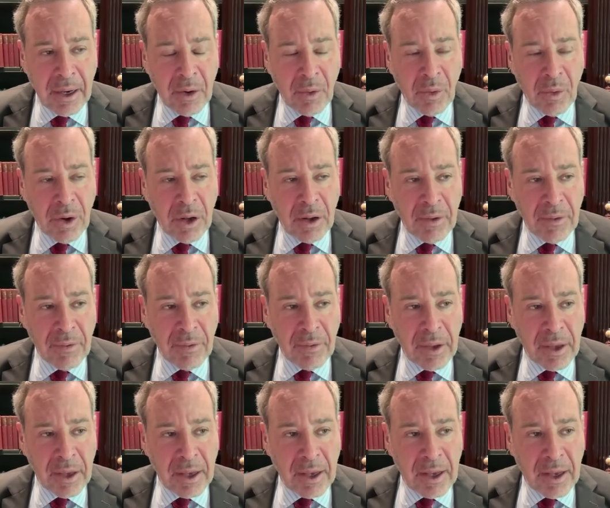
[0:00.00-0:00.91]
Well,
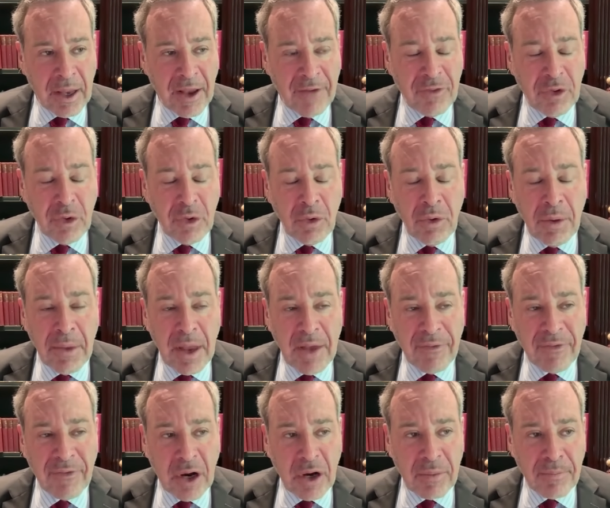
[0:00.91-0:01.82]

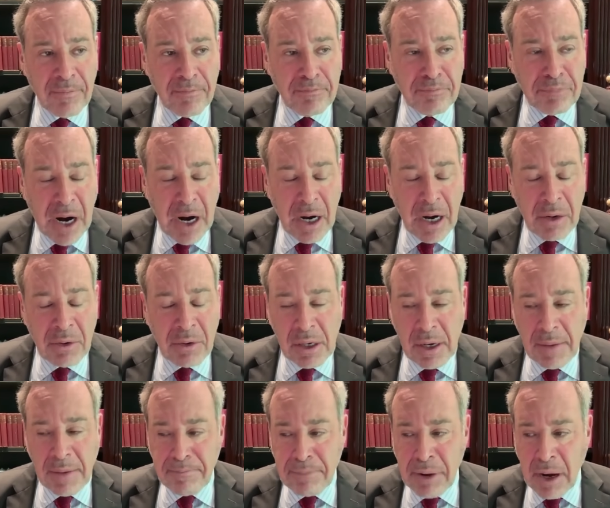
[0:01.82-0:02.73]
if a borrower
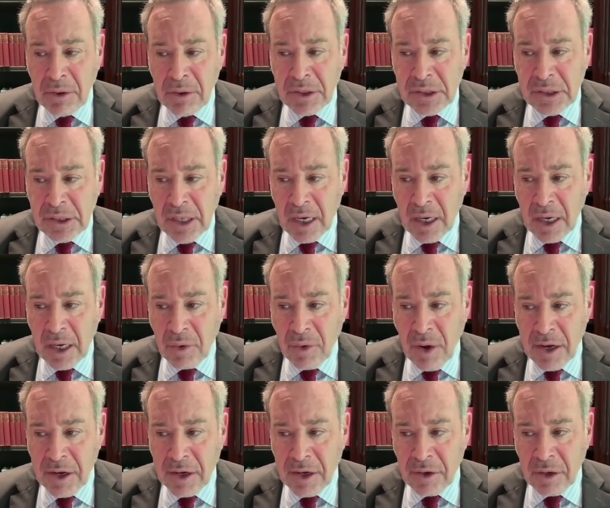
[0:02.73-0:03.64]
imposes on a
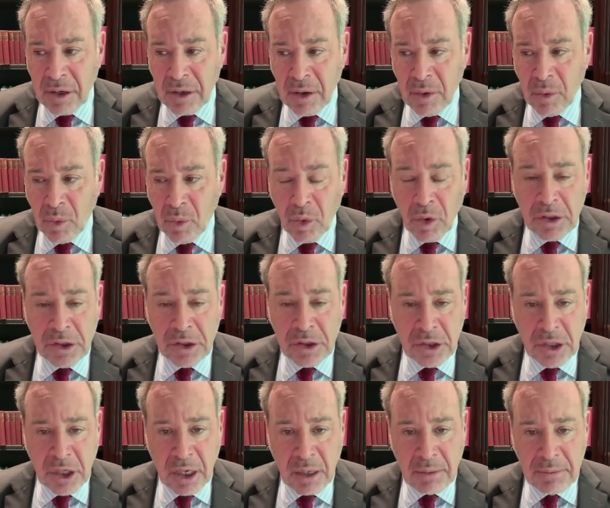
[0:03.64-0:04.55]
creditor worse
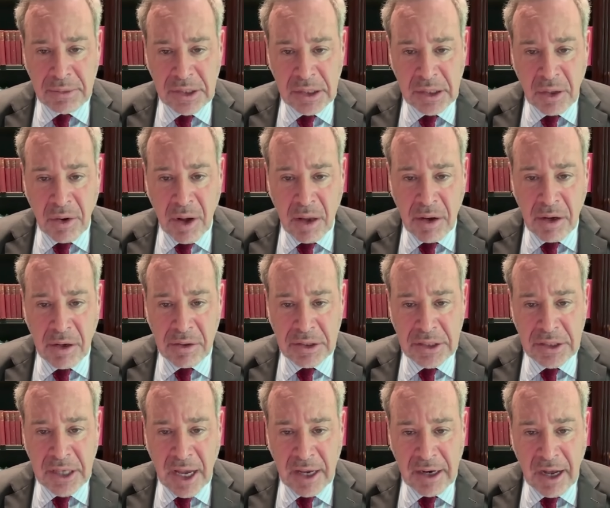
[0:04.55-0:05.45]
terms than the creditor
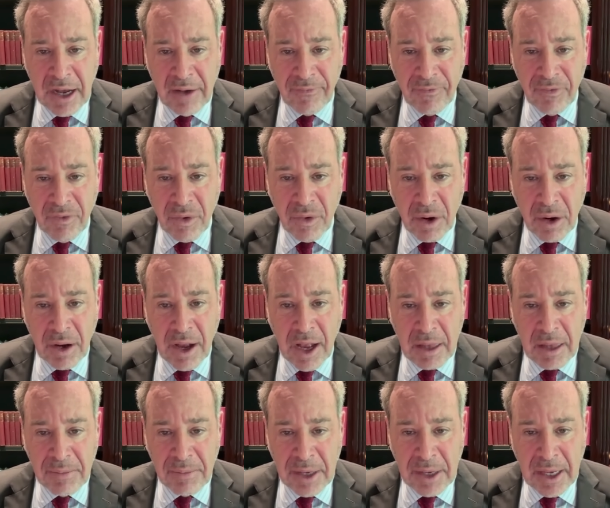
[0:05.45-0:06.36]
signed up for
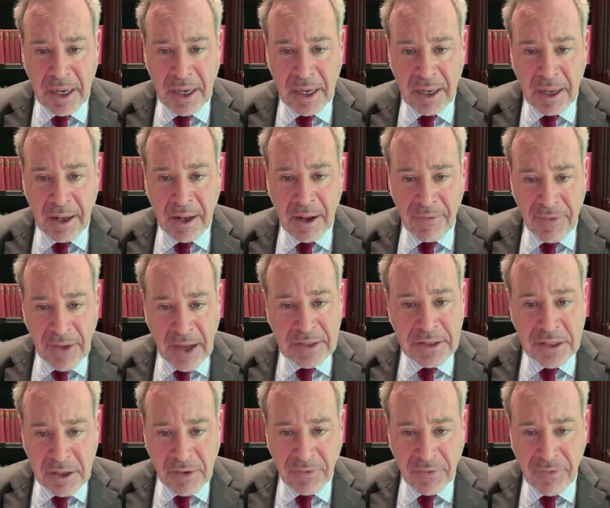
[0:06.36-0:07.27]
at the beginning,
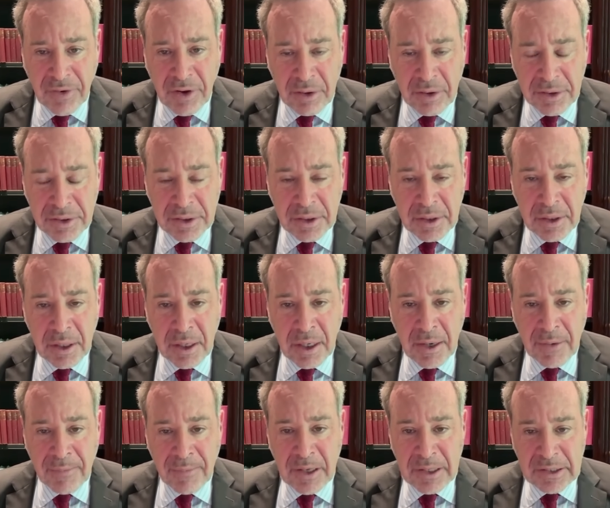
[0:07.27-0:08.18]
that's a default.
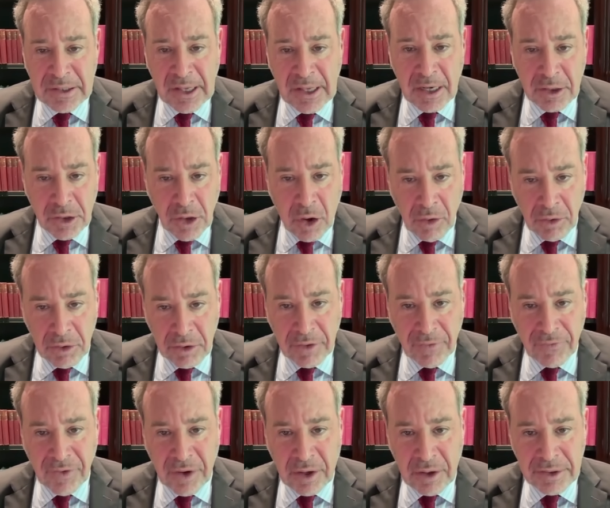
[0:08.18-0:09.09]
It's not a total
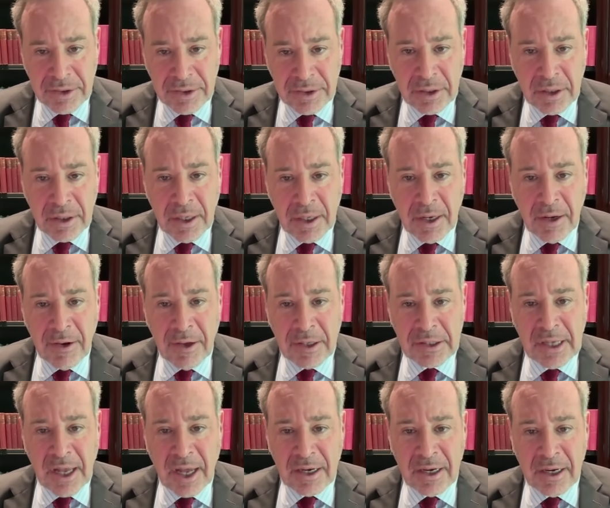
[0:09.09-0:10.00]
default.
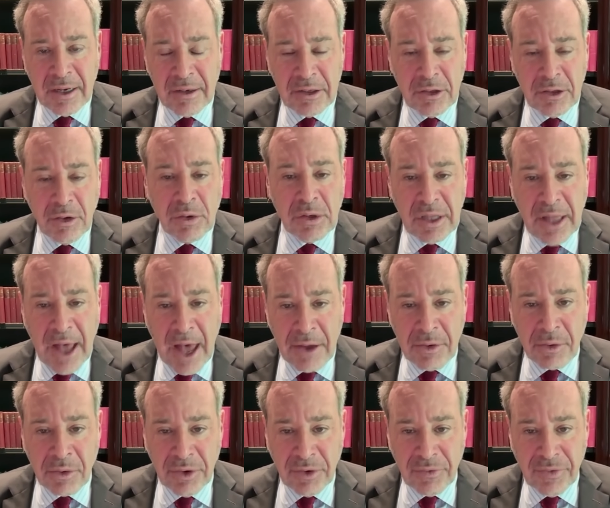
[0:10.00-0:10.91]
It's not a
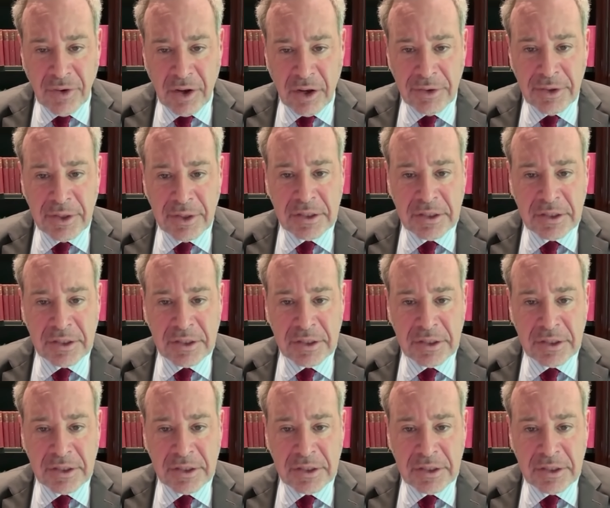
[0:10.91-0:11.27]
unilateral default.